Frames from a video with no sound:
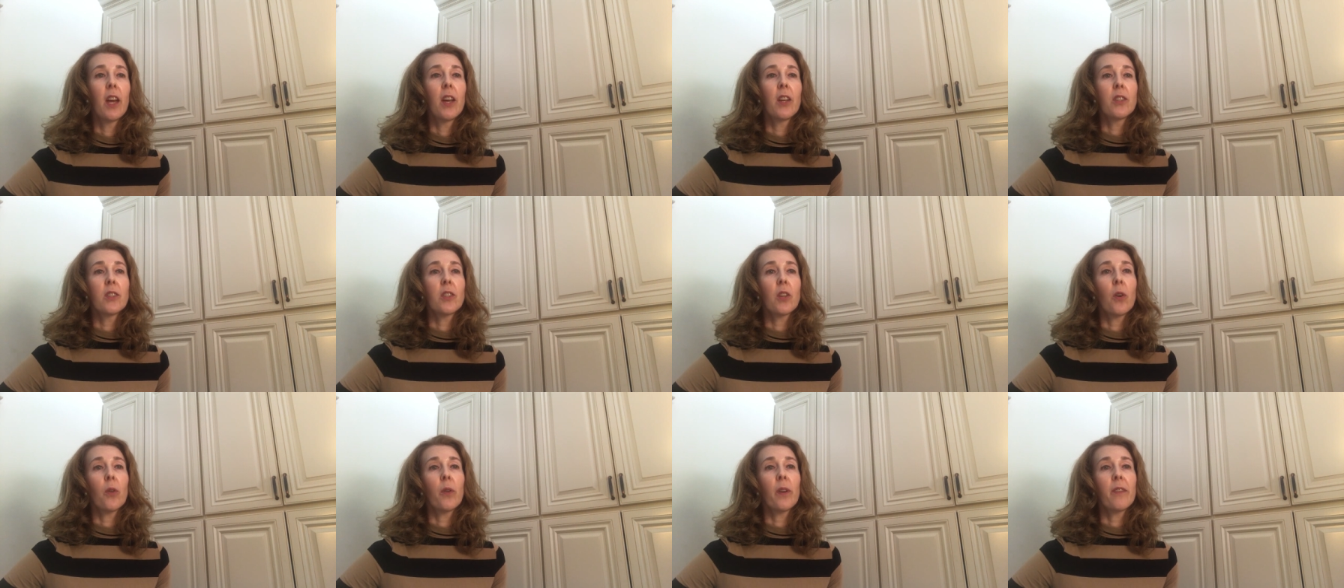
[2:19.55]

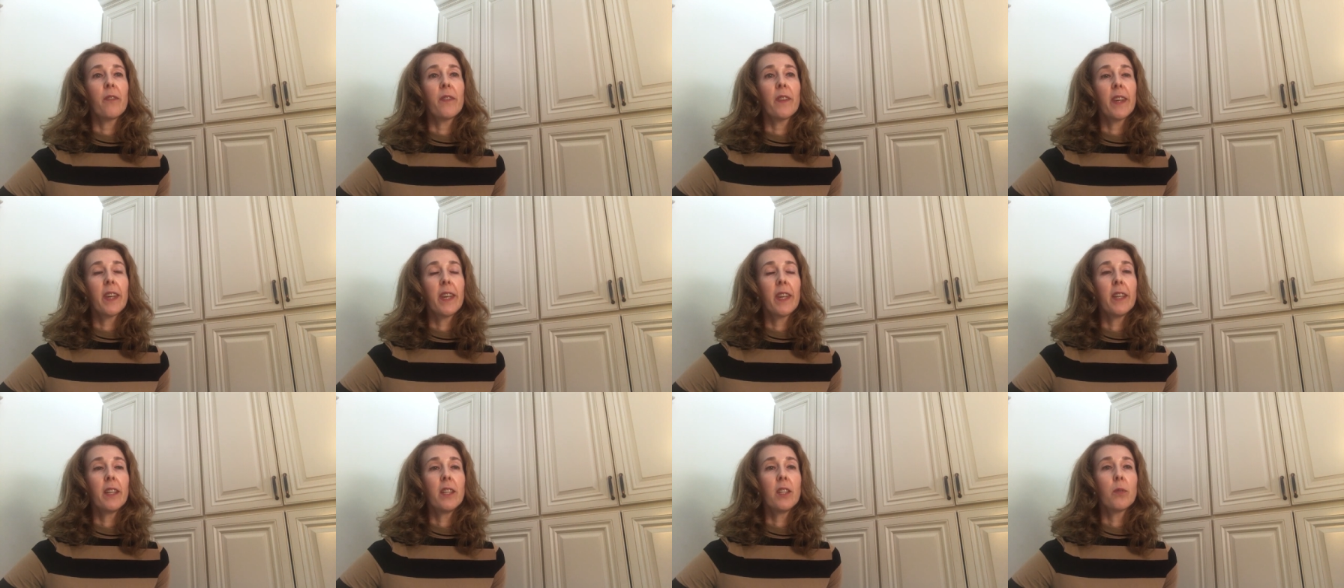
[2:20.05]
So if the
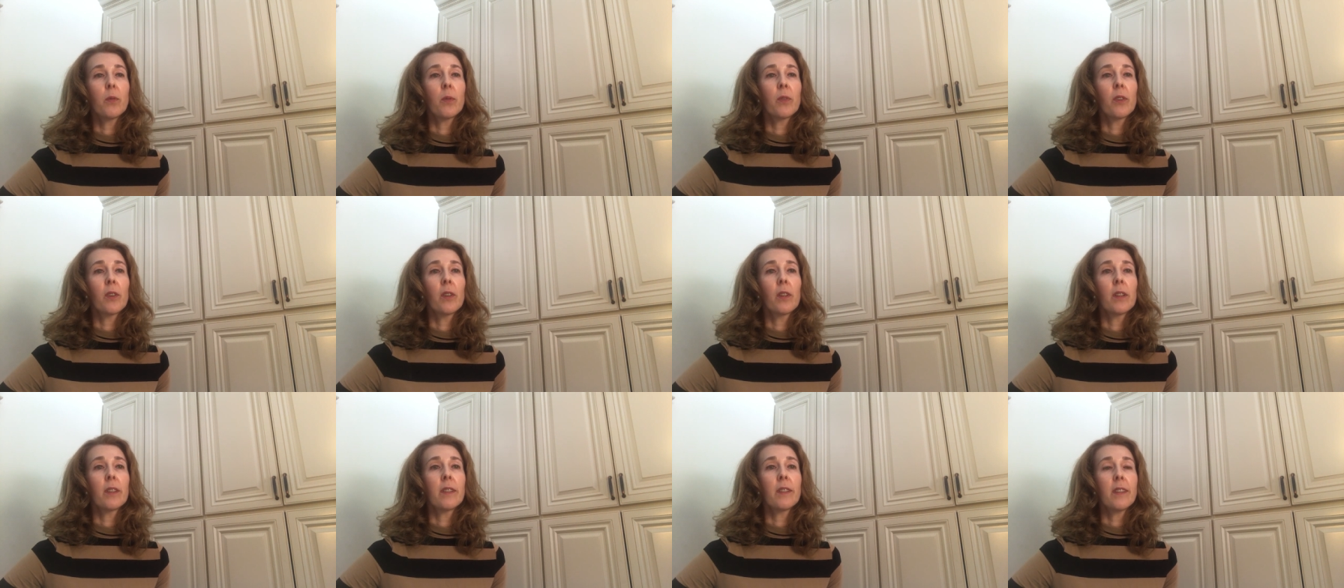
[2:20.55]
kids
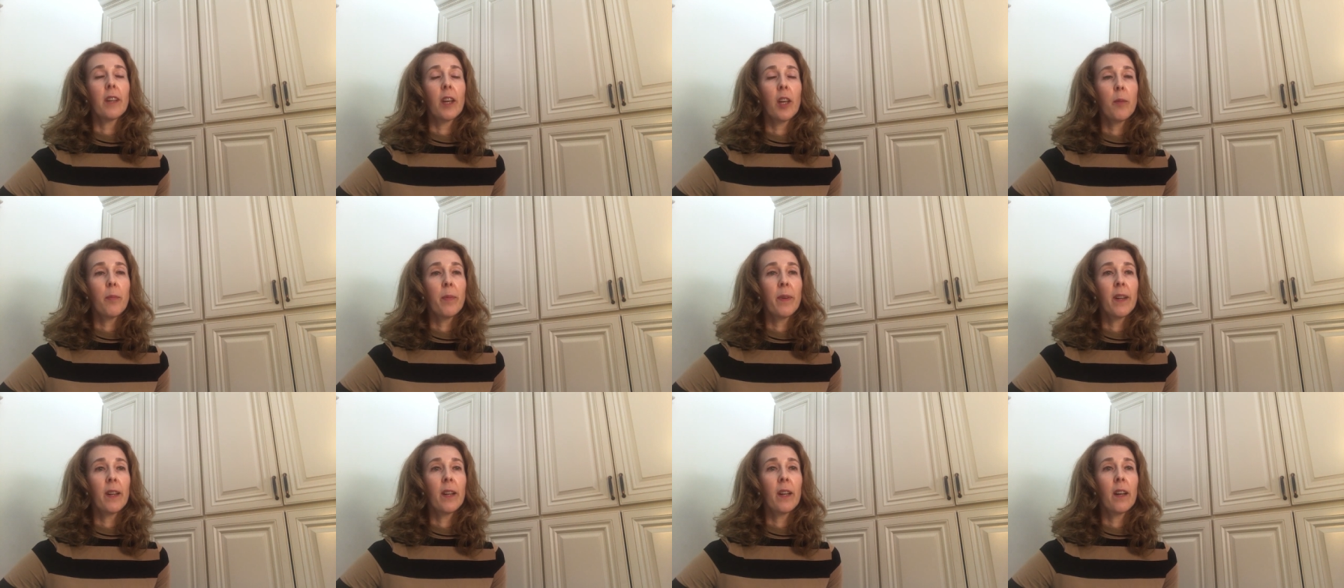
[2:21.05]
were
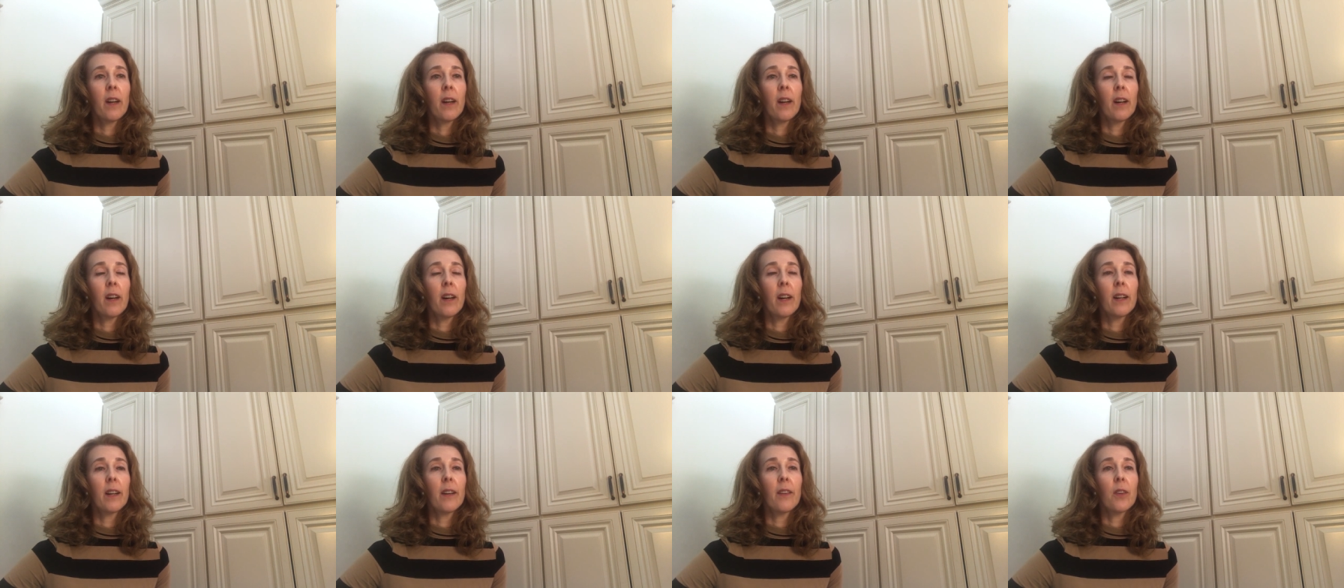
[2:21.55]
typing
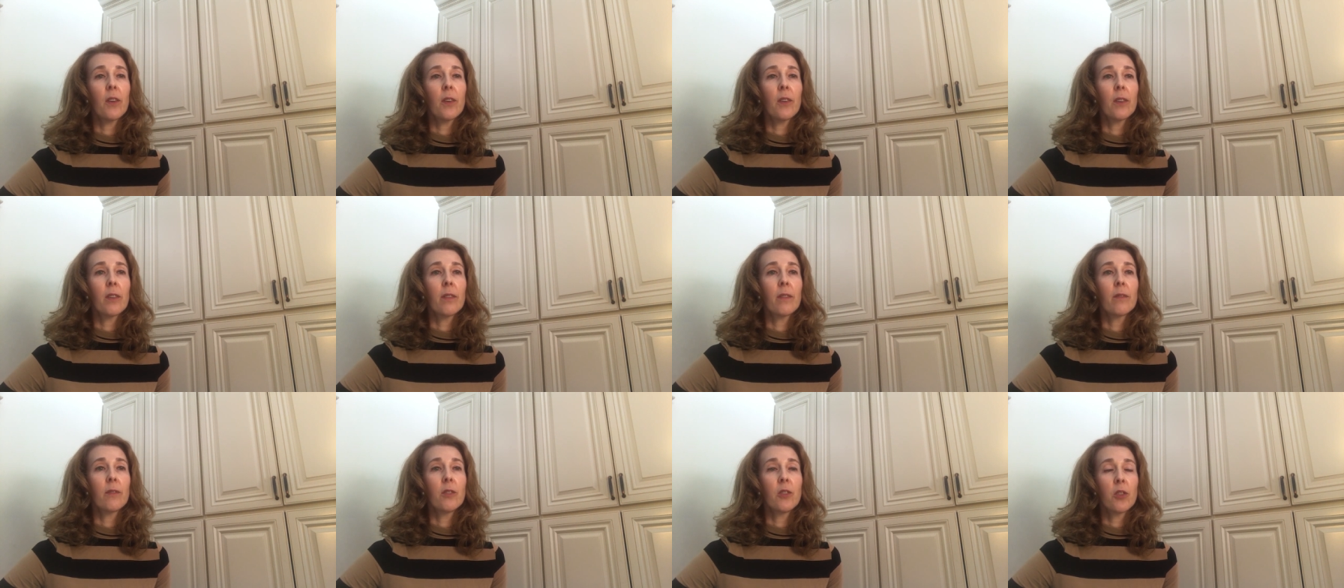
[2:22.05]
uh,
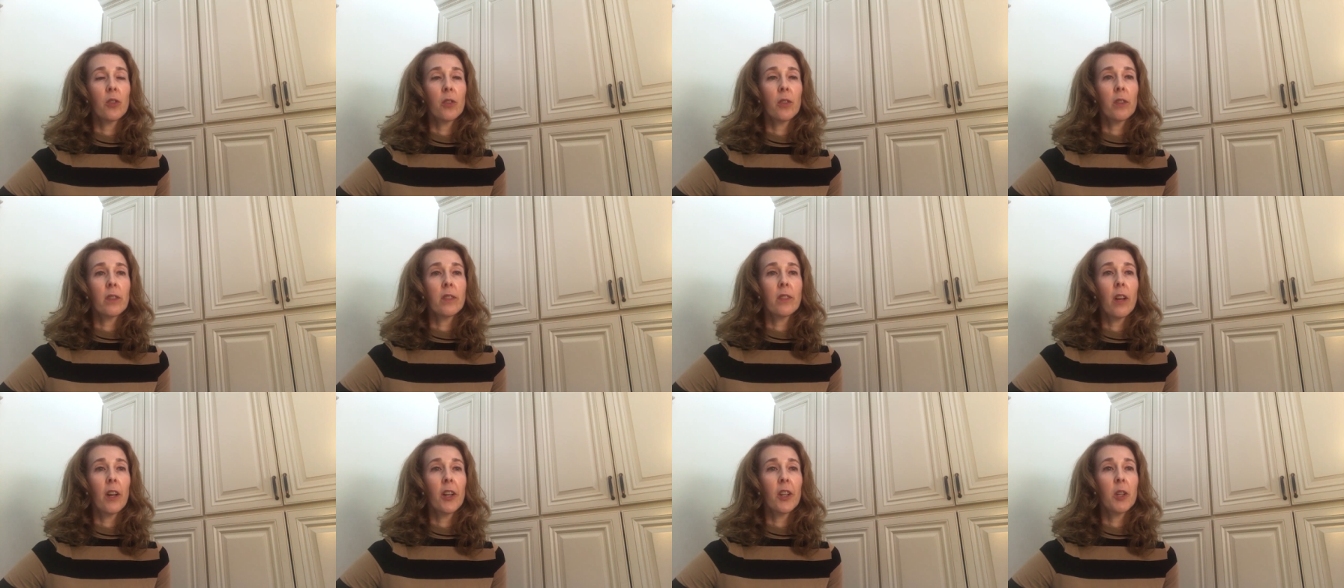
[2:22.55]
their
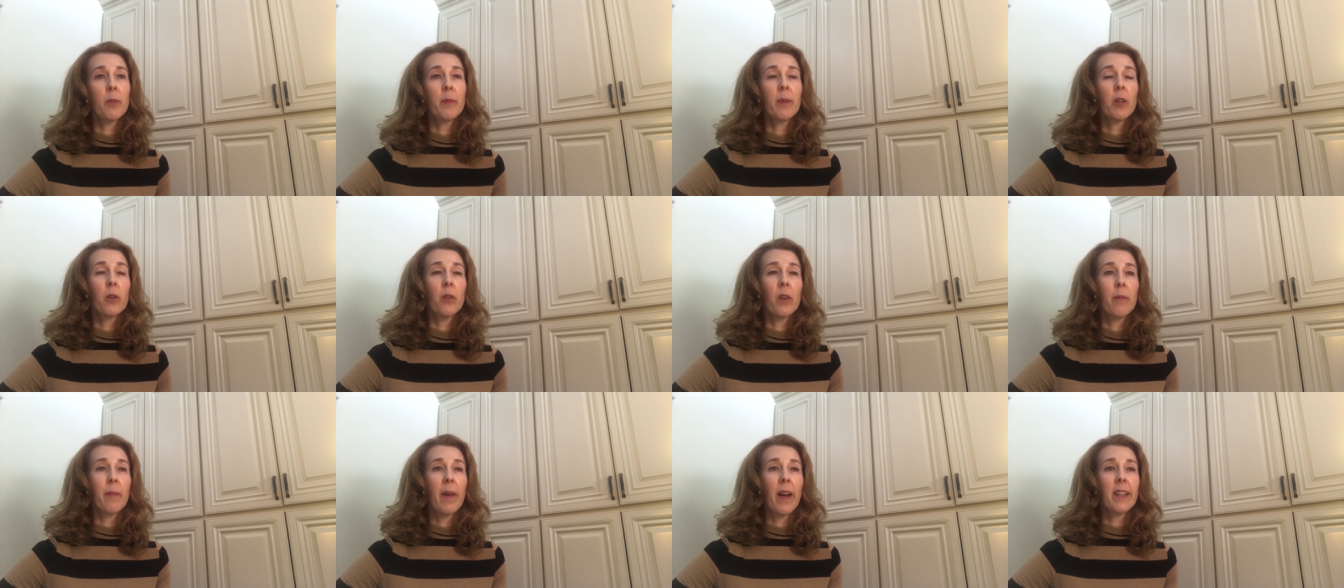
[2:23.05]
journal document,
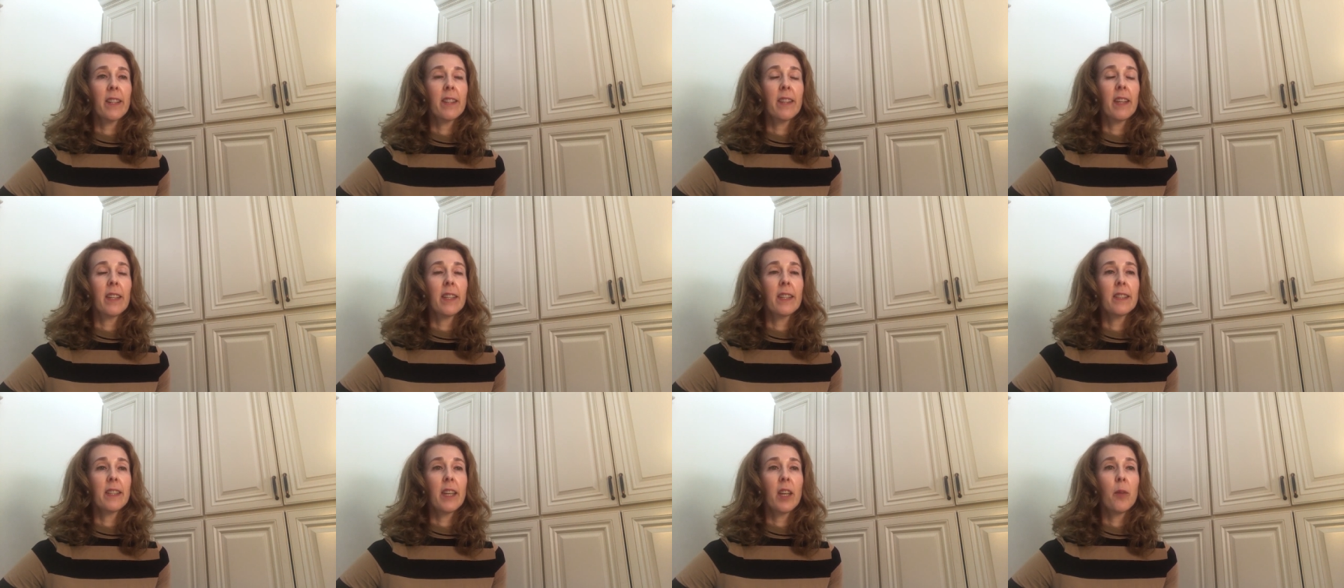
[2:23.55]
going back to
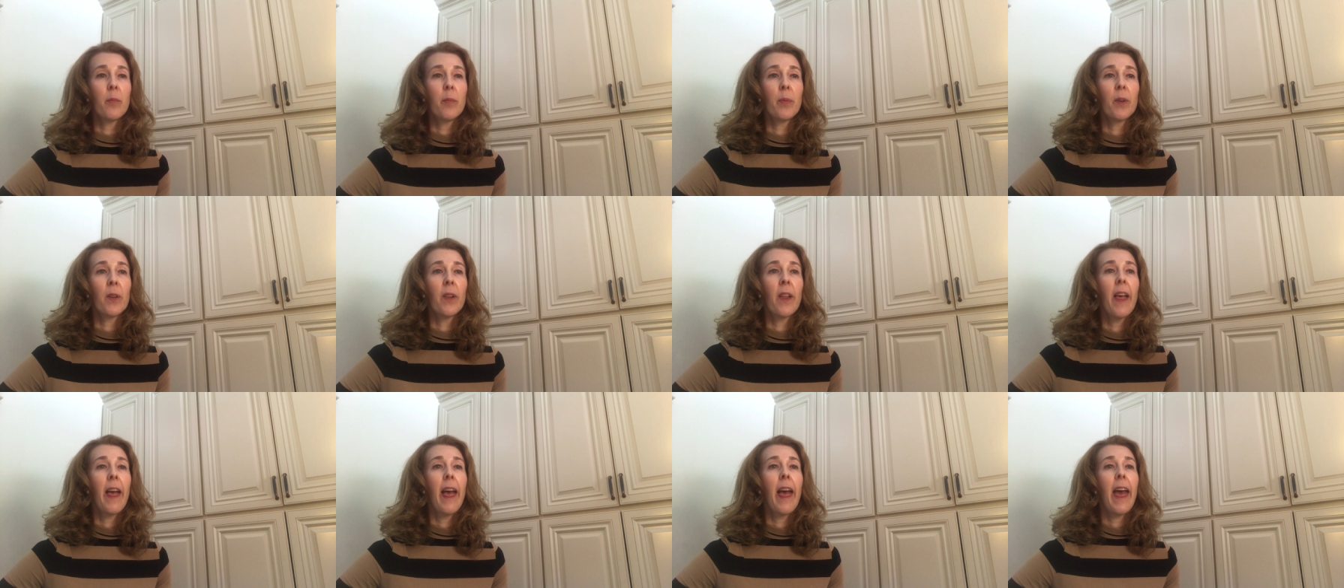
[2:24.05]
that
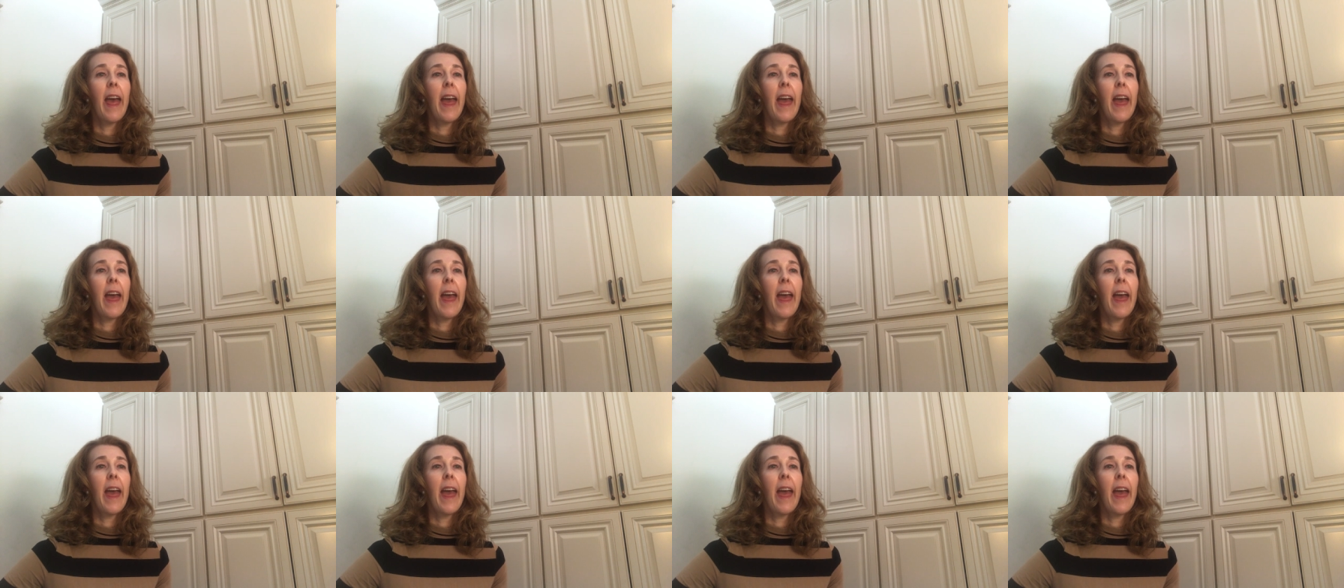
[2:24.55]
example,